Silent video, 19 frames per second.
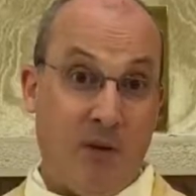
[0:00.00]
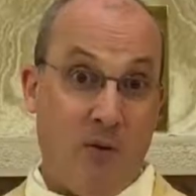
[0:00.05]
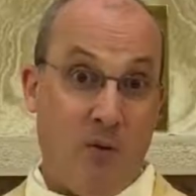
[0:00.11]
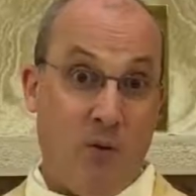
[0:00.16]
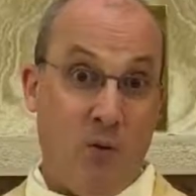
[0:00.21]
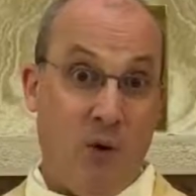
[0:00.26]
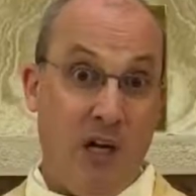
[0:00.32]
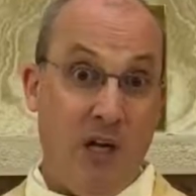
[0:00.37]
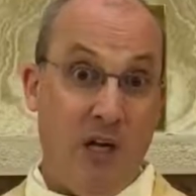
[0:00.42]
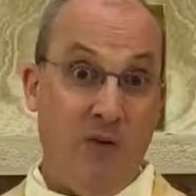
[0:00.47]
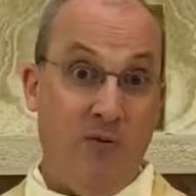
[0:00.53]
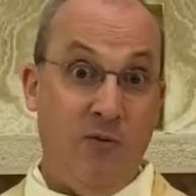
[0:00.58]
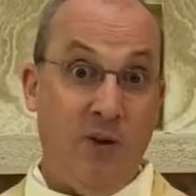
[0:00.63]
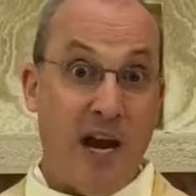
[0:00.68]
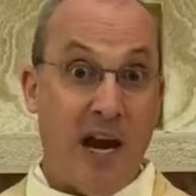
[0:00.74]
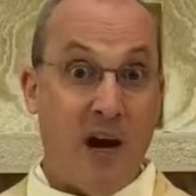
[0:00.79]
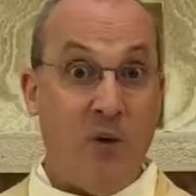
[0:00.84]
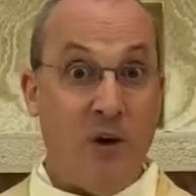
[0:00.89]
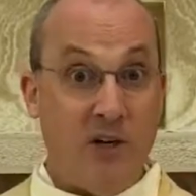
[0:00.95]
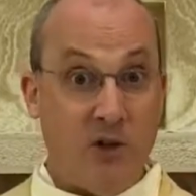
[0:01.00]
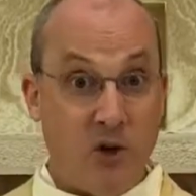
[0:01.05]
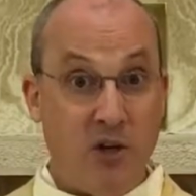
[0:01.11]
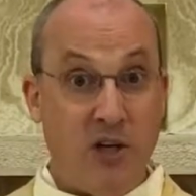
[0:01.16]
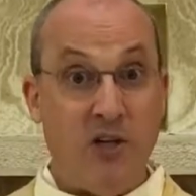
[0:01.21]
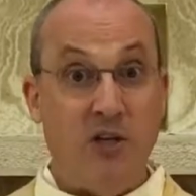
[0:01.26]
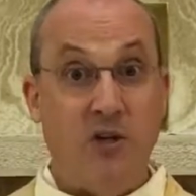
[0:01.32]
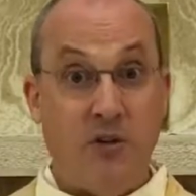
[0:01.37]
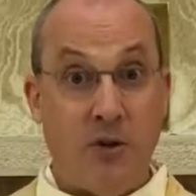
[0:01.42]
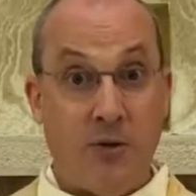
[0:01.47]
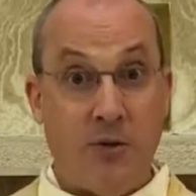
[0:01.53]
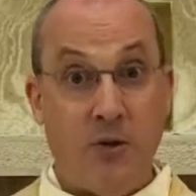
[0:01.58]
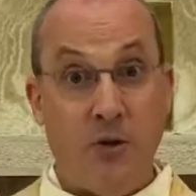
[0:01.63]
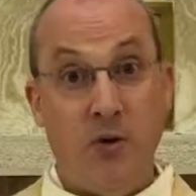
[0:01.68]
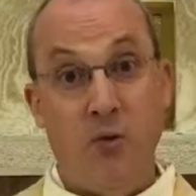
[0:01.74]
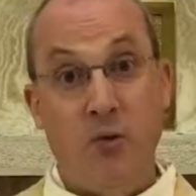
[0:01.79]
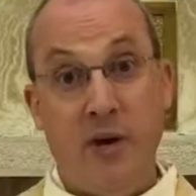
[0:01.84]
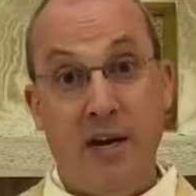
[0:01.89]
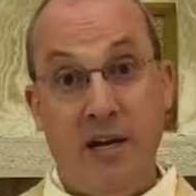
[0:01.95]
We've now entered into the
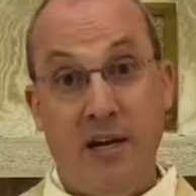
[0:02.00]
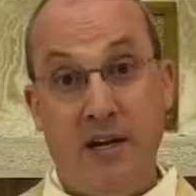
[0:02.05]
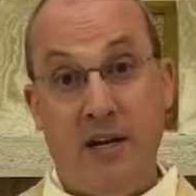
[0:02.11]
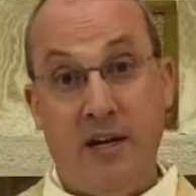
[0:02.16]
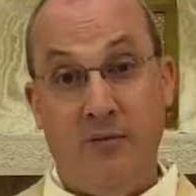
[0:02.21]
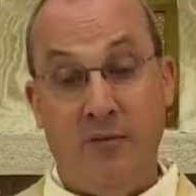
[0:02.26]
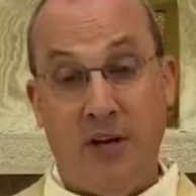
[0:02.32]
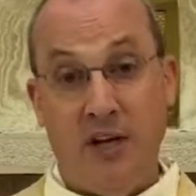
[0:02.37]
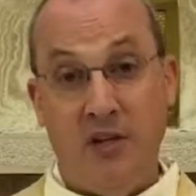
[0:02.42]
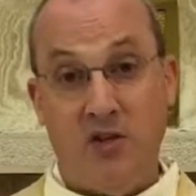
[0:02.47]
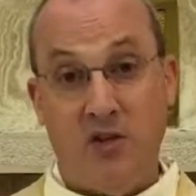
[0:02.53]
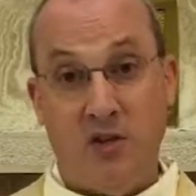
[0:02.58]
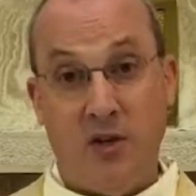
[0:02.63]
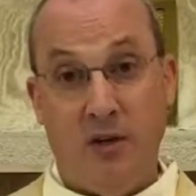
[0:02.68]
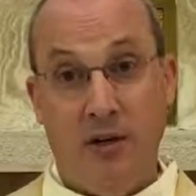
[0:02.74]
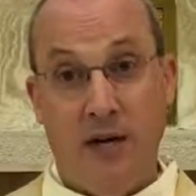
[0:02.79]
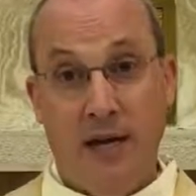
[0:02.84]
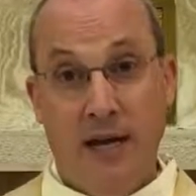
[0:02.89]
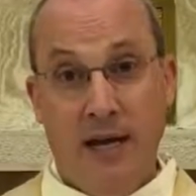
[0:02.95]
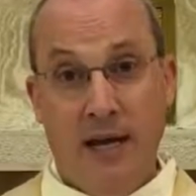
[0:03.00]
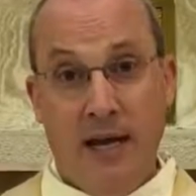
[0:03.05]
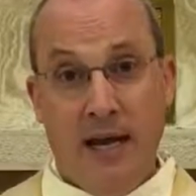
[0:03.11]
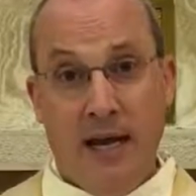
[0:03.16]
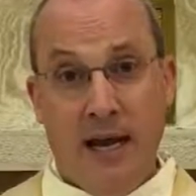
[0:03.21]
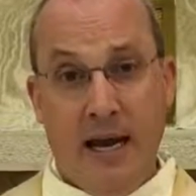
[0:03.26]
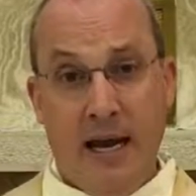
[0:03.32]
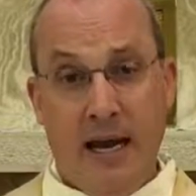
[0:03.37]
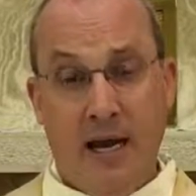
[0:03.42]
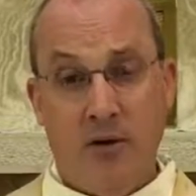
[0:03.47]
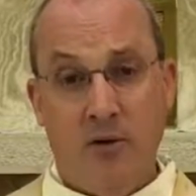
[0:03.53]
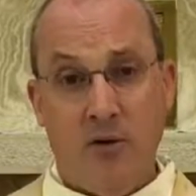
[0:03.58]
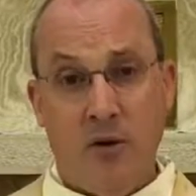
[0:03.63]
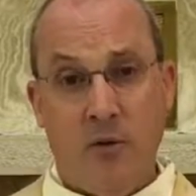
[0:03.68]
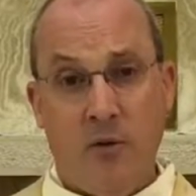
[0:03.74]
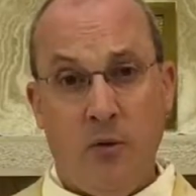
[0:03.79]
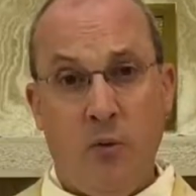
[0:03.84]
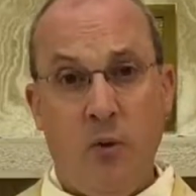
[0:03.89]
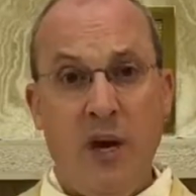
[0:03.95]
third week of Easter,
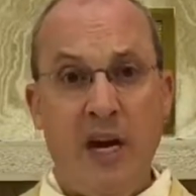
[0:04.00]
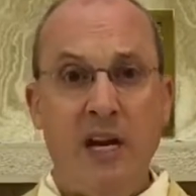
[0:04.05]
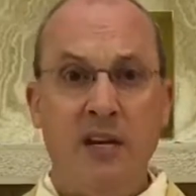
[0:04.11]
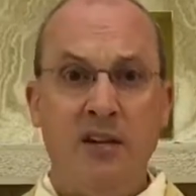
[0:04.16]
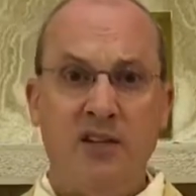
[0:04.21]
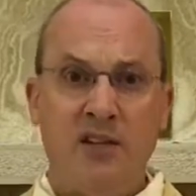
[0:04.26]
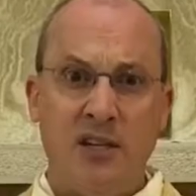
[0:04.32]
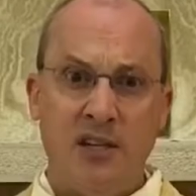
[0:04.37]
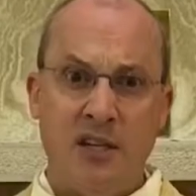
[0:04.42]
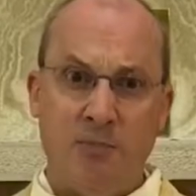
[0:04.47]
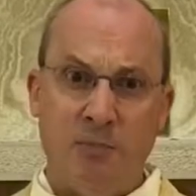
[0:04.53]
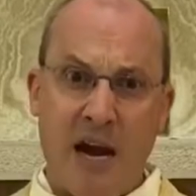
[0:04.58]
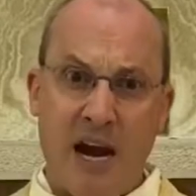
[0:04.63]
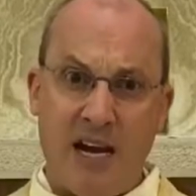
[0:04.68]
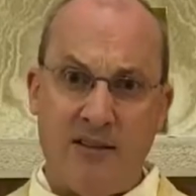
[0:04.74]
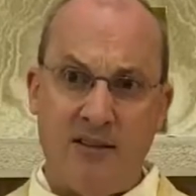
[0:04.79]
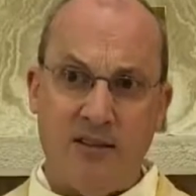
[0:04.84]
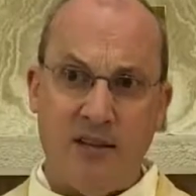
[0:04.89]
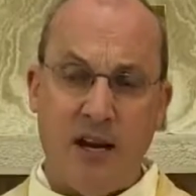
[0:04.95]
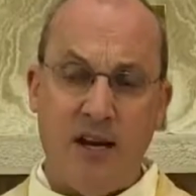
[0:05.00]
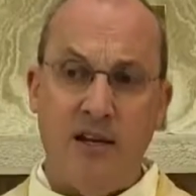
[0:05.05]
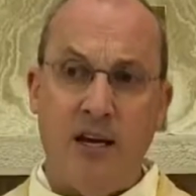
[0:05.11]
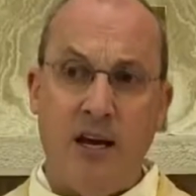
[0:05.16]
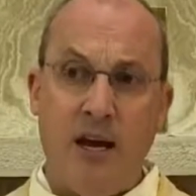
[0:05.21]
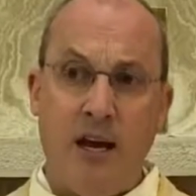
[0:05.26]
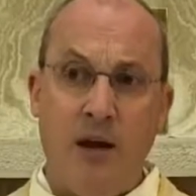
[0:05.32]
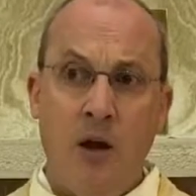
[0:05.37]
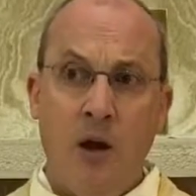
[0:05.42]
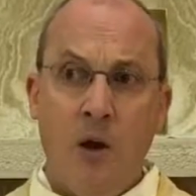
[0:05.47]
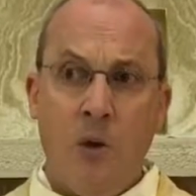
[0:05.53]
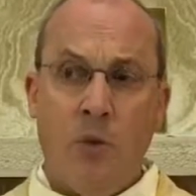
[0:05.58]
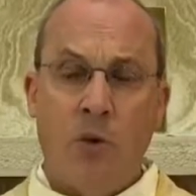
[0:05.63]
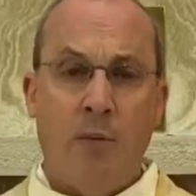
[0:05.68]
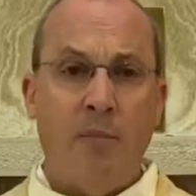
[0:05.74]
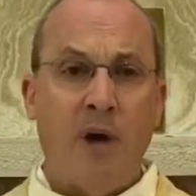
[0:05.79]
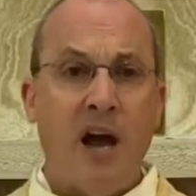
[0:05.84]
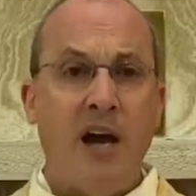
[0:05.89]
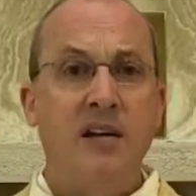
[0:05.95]
and the readings this past Sunday
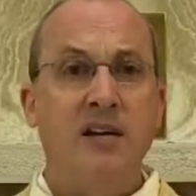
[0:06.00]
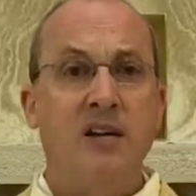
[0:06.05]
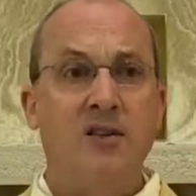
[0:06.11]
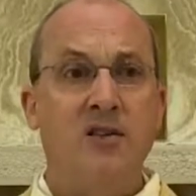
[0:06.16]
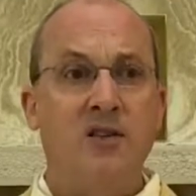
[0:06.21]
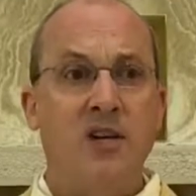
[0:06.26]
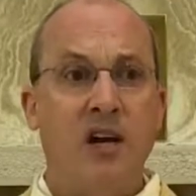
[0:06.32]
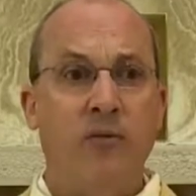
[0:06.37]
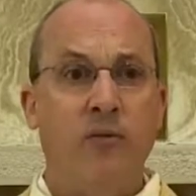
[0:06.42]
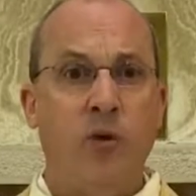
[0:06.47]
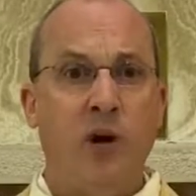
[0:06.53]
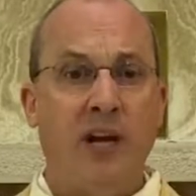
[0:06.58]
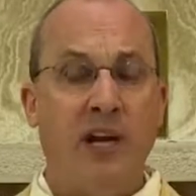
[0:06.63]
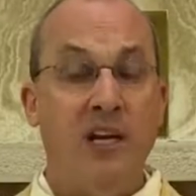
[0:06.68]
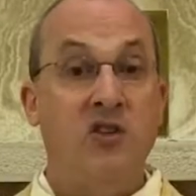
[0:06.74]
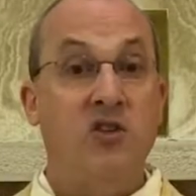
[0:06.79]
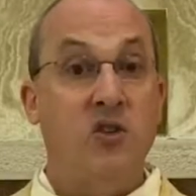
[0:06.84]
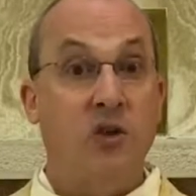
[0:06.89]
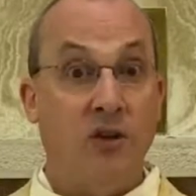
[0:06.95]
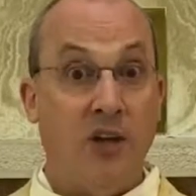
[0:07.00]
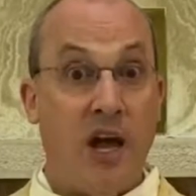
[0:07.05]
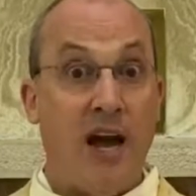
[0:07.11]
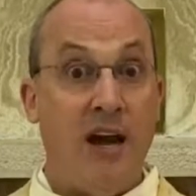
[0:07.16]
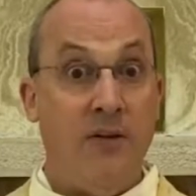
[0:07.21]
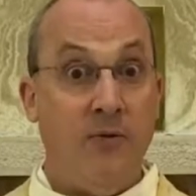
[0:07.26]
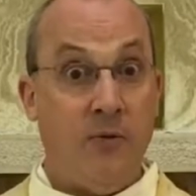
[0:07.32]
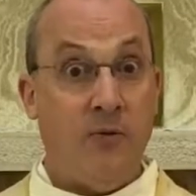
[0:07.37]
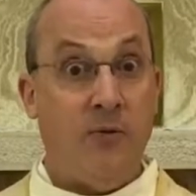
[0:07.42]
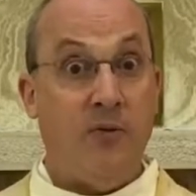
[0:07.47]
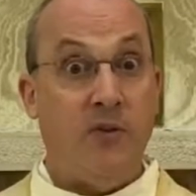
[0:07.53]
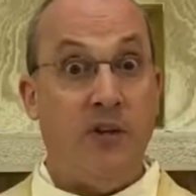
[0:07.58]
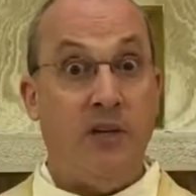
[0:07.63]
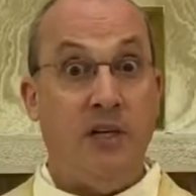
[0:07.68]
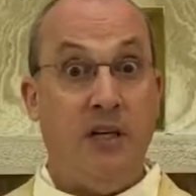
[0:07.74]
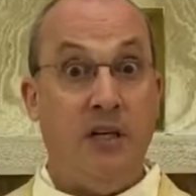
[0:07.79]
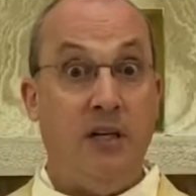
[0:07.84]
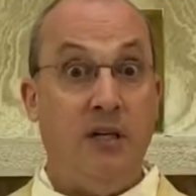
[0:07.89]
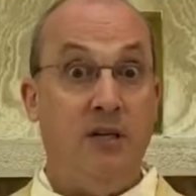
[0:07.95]
remind us of what Easter life
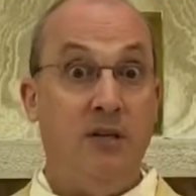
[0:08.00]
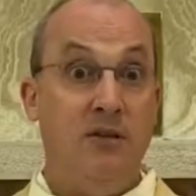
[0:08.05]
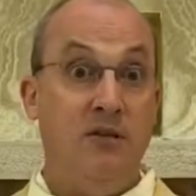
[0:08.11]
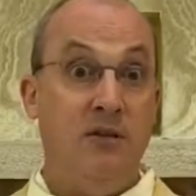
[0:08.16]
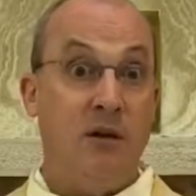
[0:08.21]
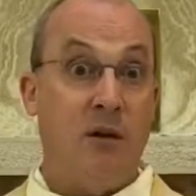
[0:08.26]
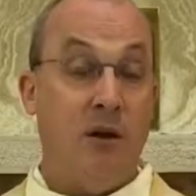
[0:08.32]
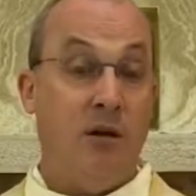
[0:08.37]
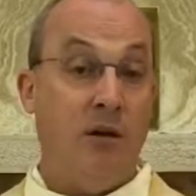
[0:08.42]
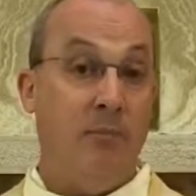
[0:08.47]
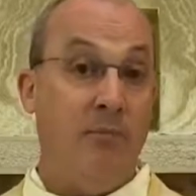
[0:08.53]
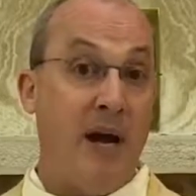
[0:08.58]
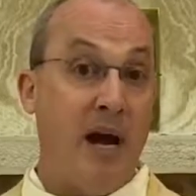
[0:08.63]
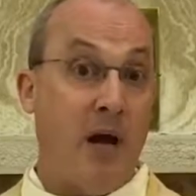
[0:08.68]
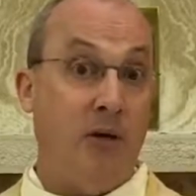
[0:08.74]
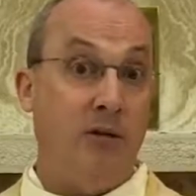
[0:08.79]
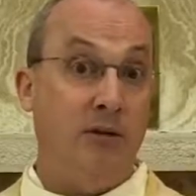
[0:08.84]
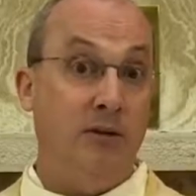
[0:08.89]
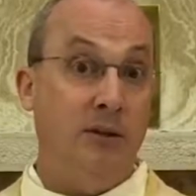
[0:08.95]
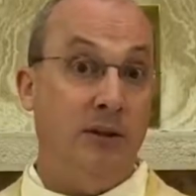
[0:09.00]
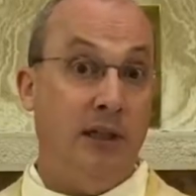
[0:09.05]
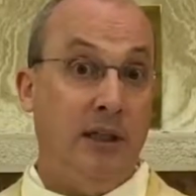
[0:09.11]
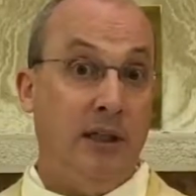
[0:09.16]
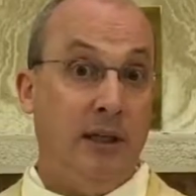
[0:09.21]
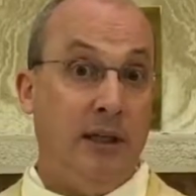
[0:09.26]
is all about.